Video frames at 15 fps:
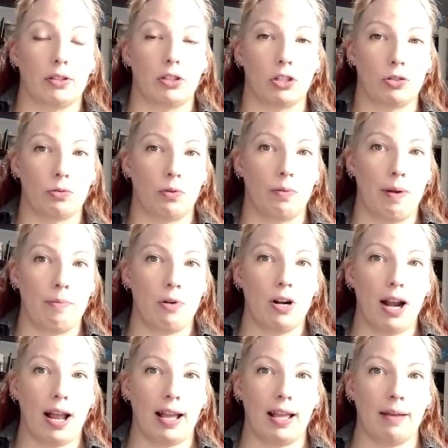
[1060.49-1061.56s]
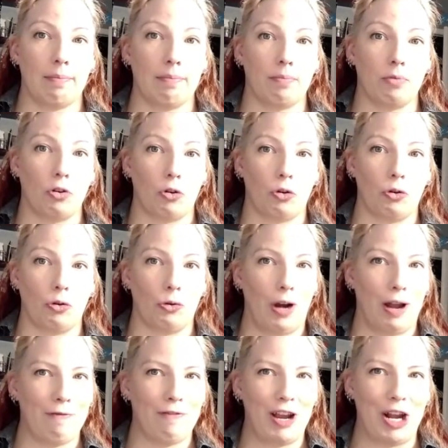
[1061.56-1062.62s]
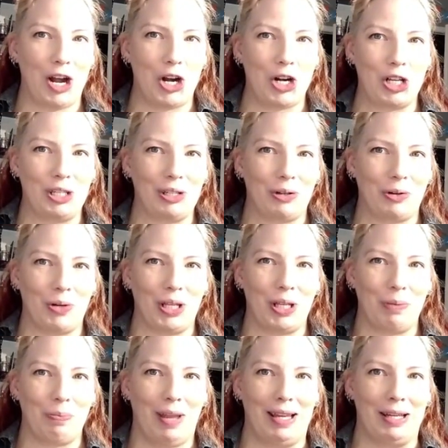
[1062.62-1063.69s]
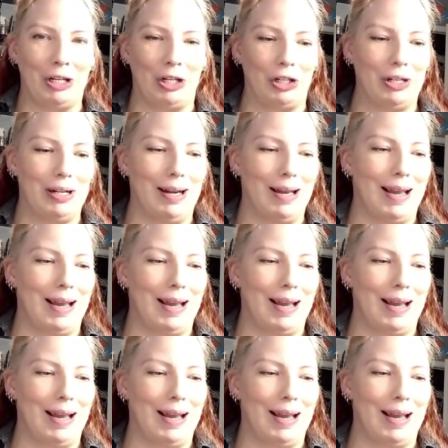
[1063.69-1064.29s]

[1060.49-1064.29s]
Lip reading: Just remember, I am graphite artist, acrylic painter,